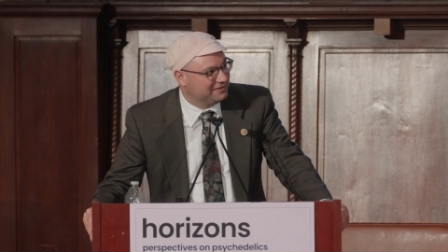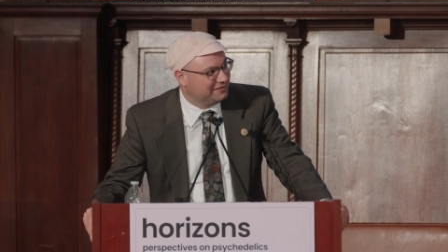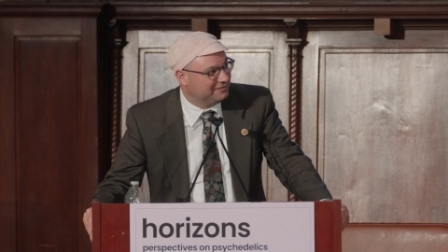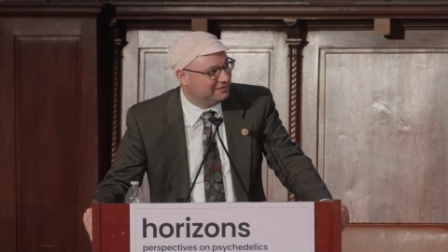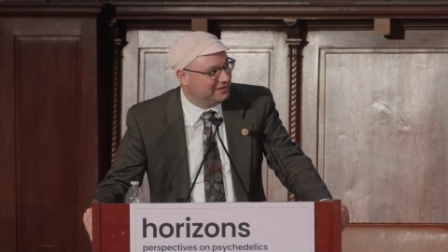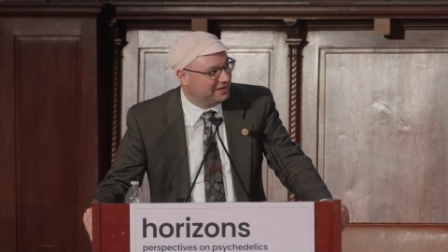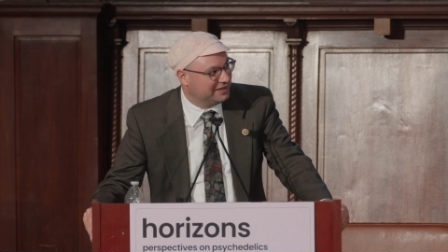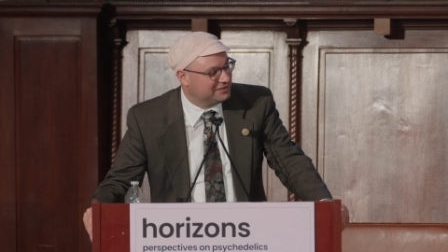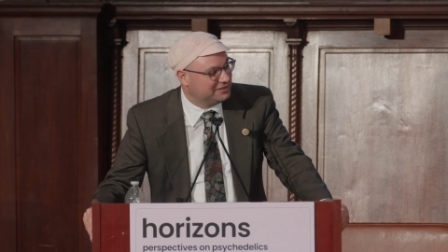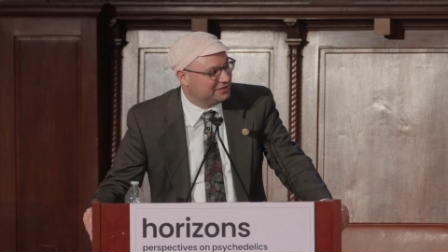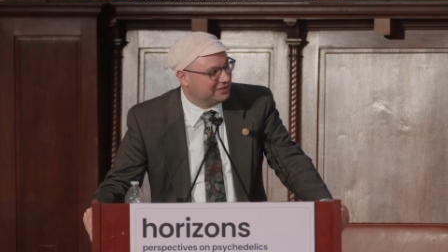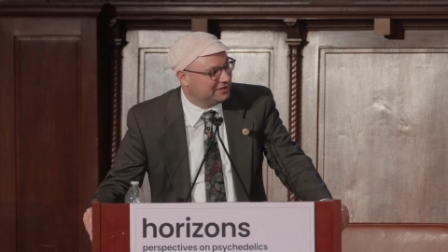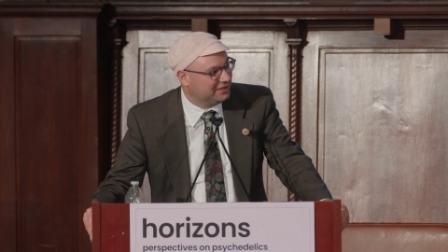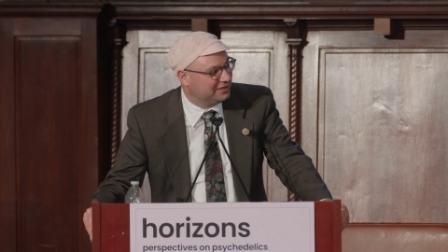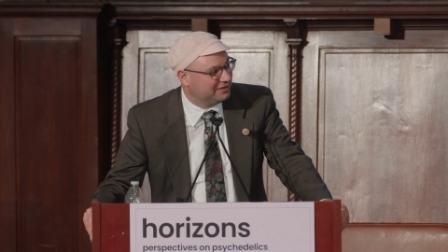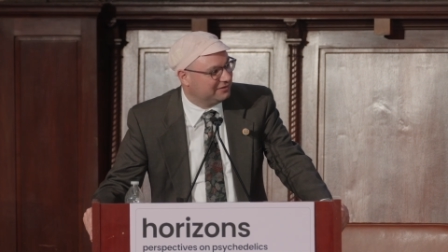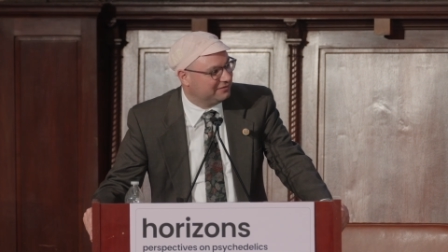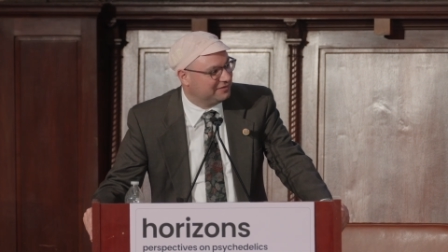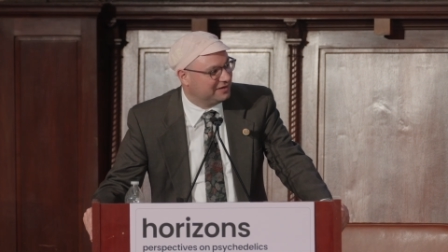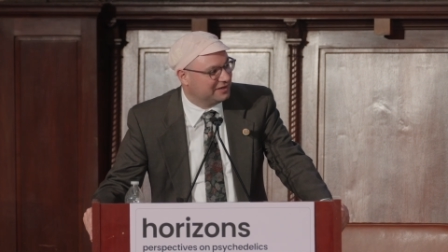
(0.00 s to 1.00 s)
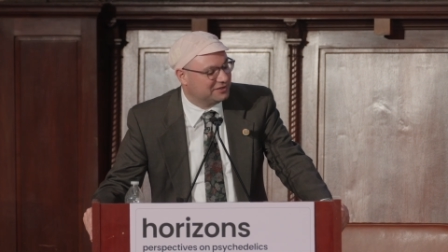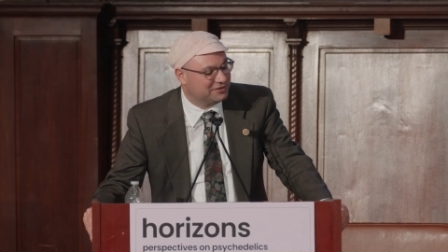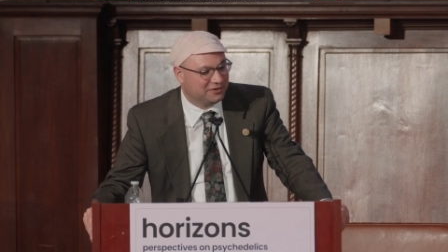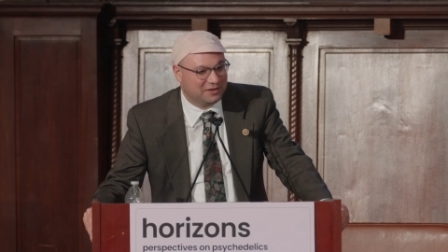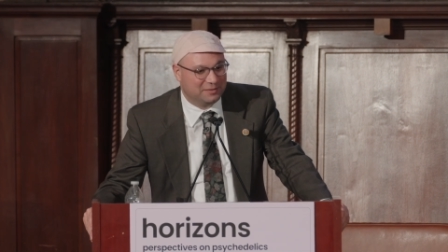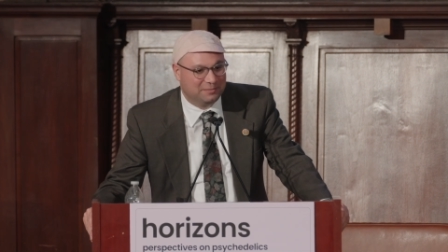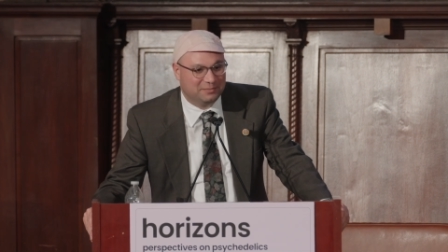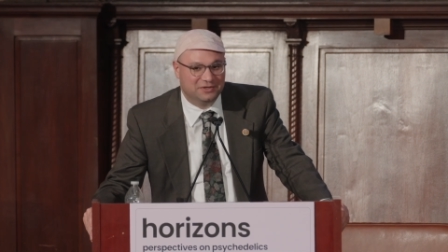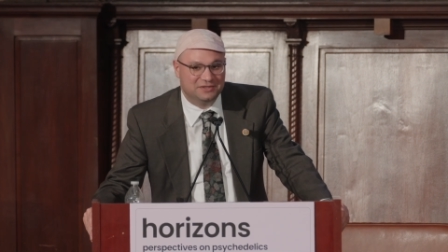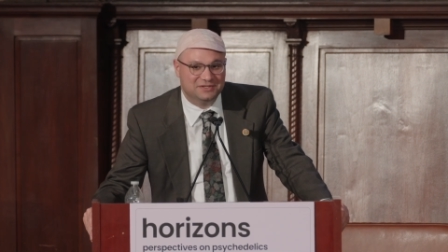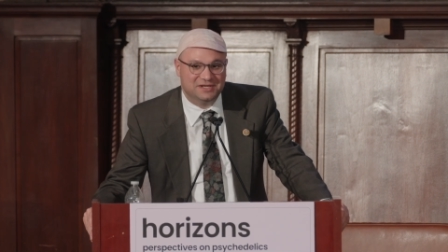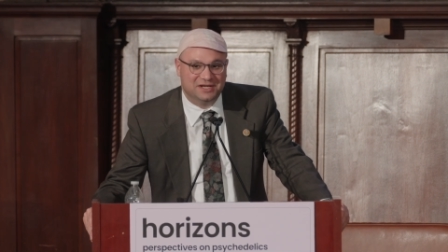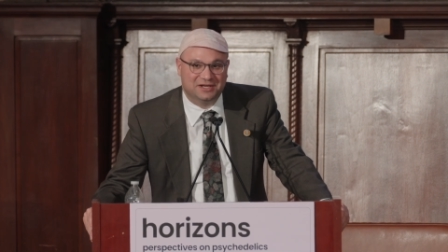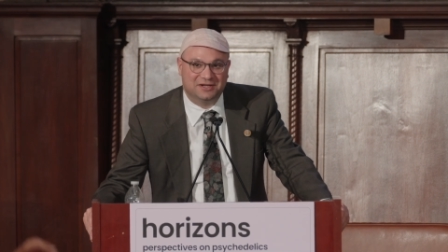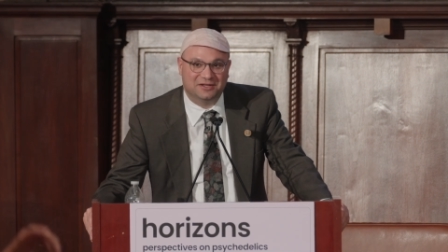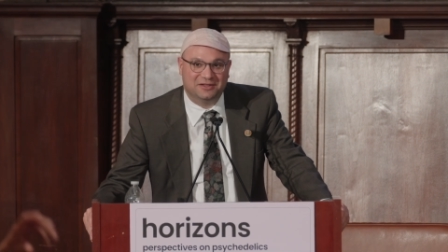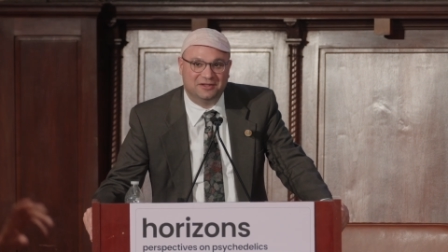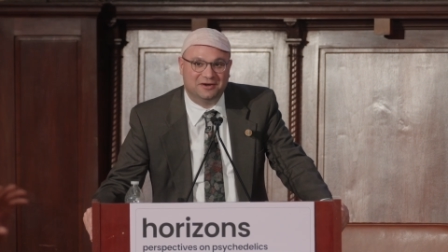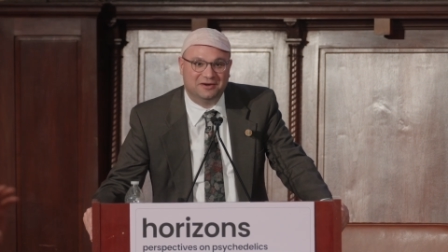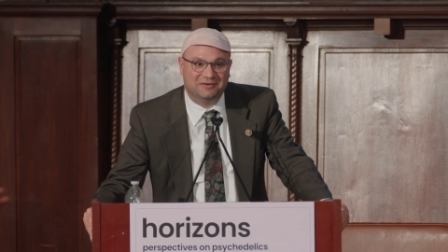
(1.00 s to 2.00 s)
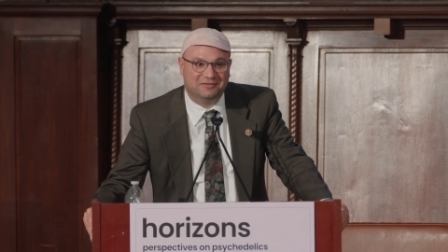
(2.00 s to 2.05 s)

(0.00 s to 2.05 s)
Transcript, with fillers: Victor, Victor in particular,